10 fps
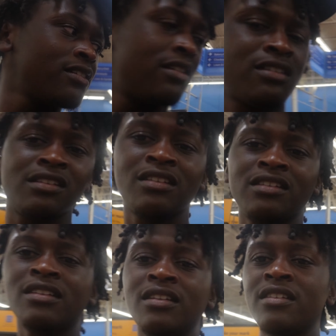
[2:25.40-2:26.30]
Now,
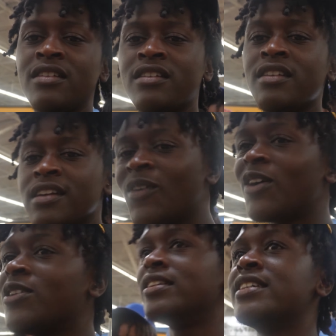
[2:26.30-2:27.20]
nigga.
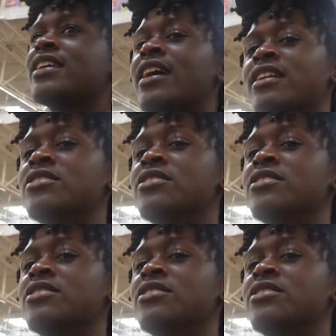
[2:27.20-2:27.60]
Walk on this side,